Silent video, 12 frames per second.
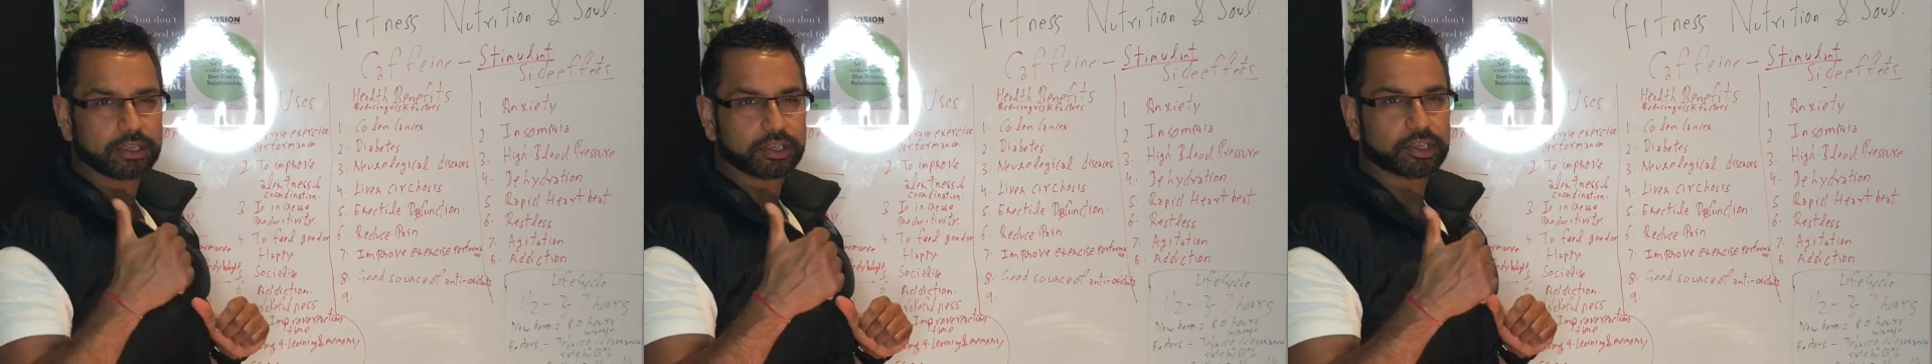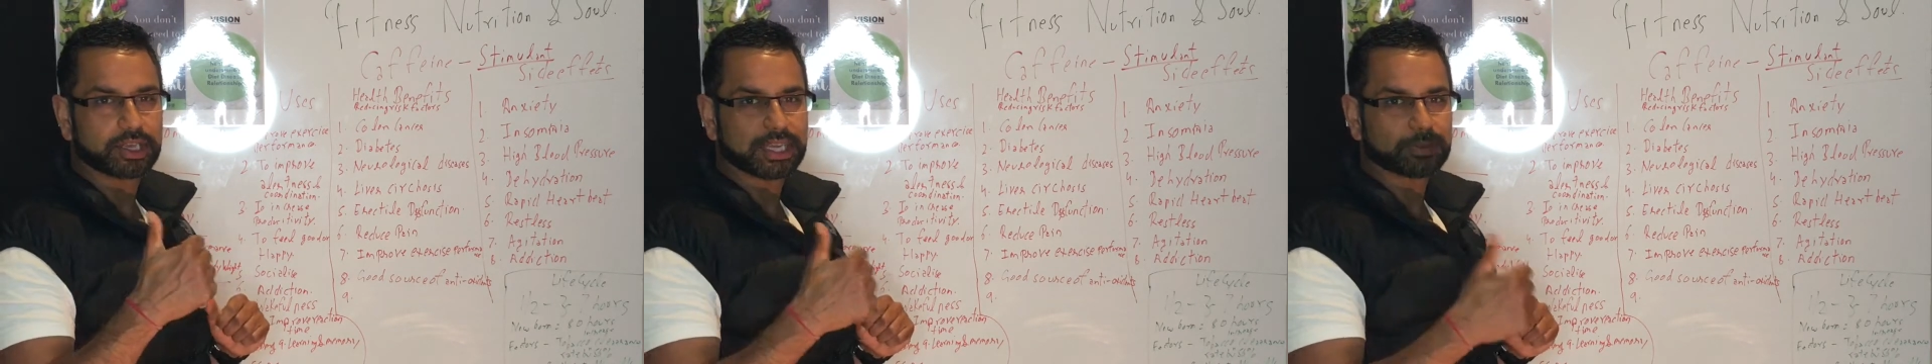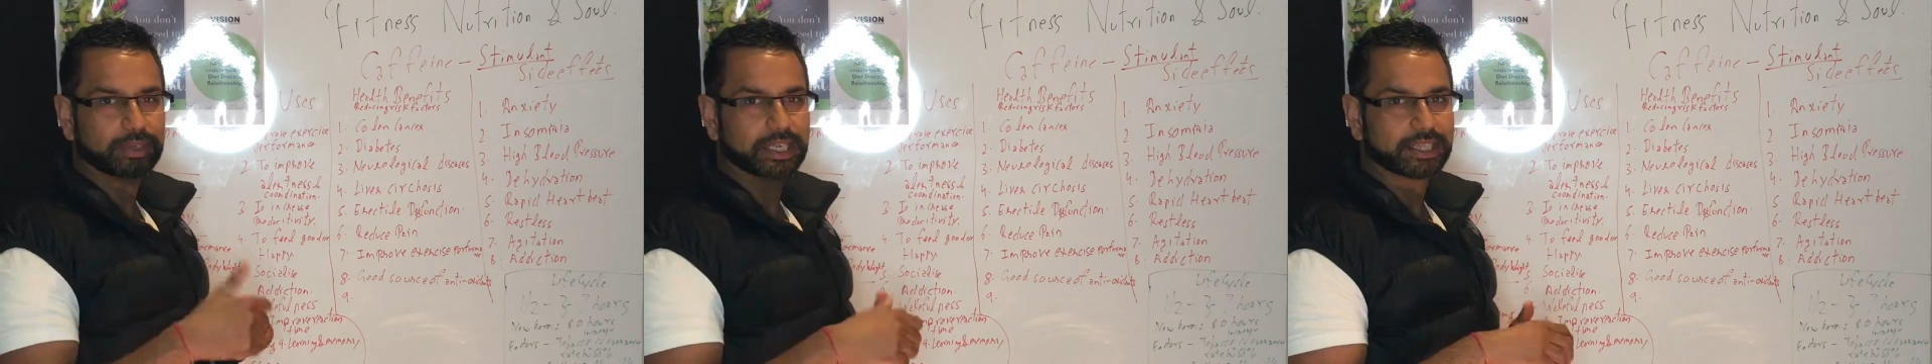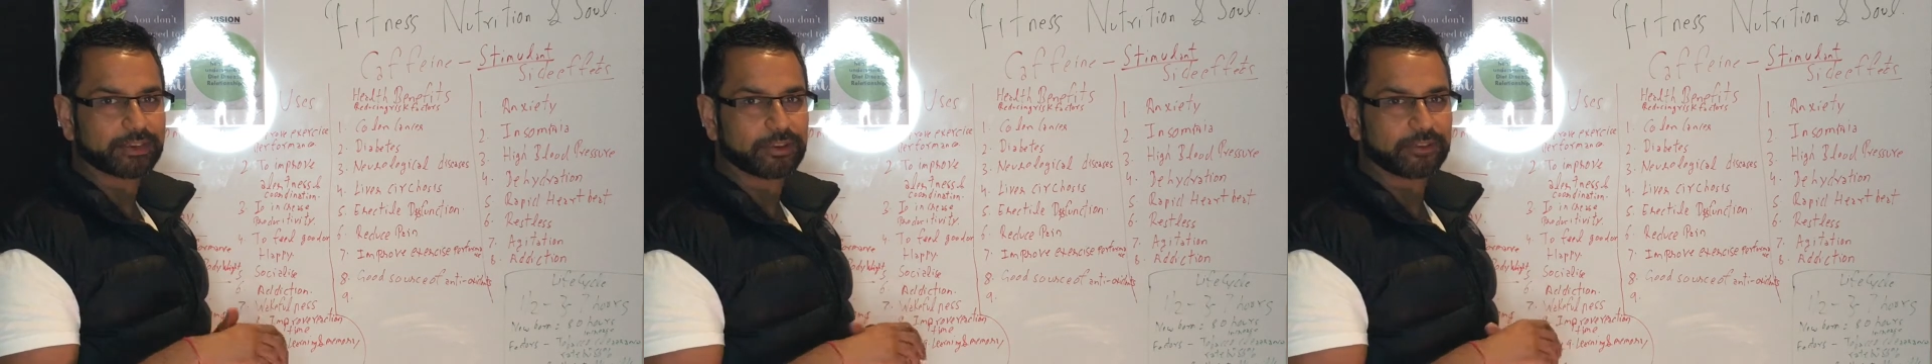you guys will
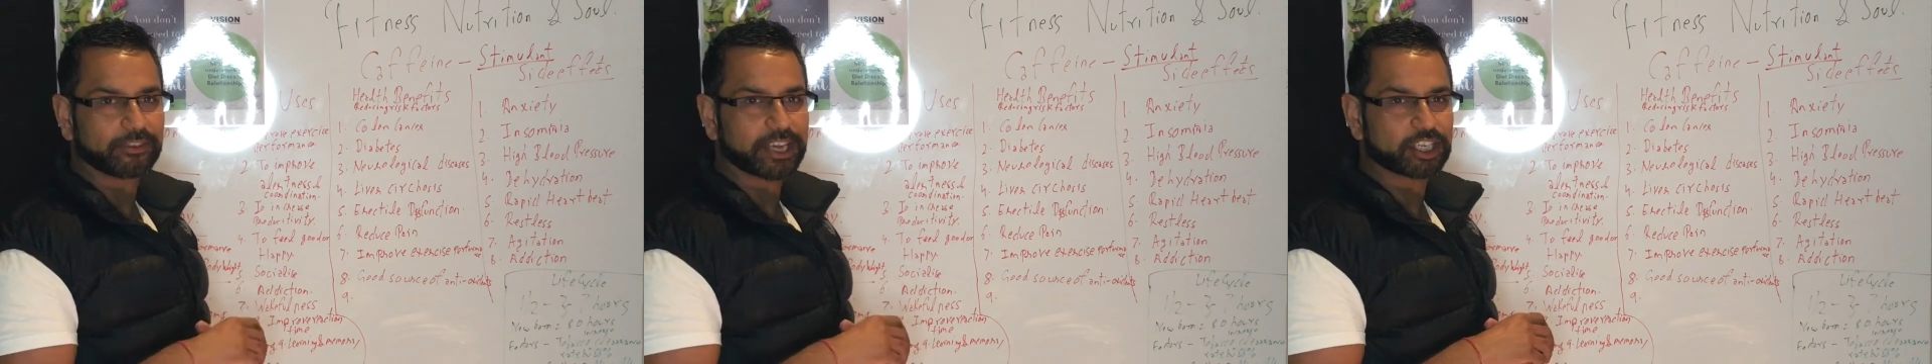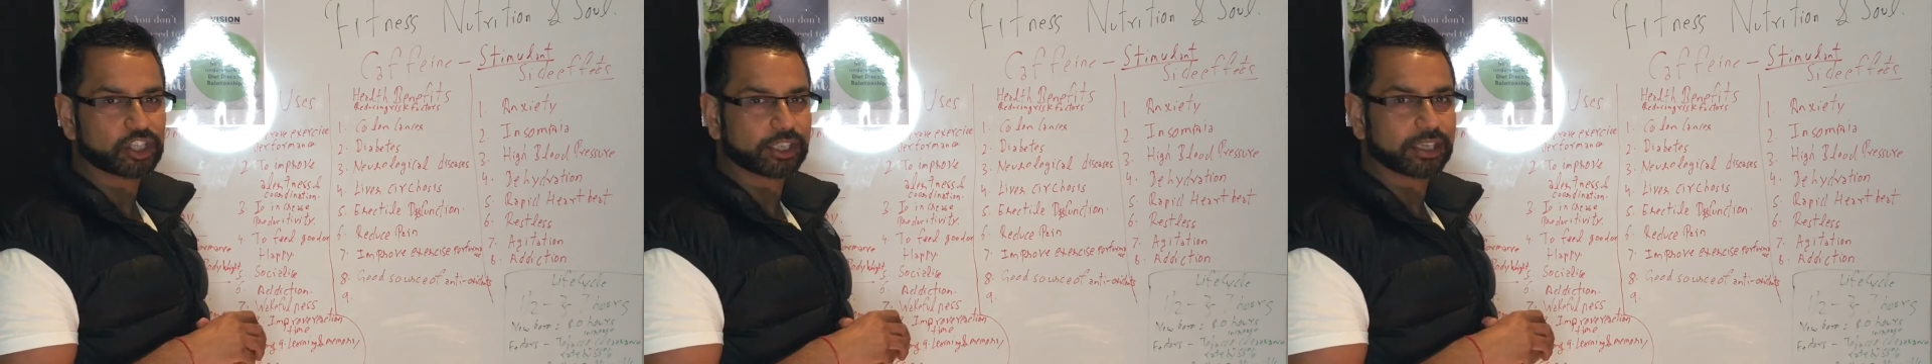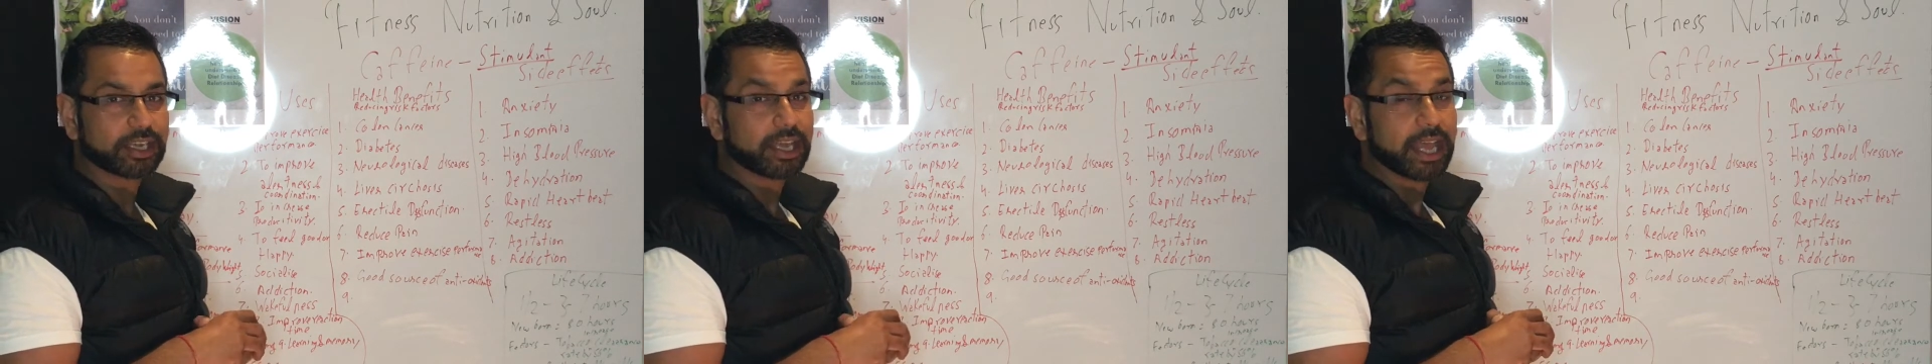get the notification.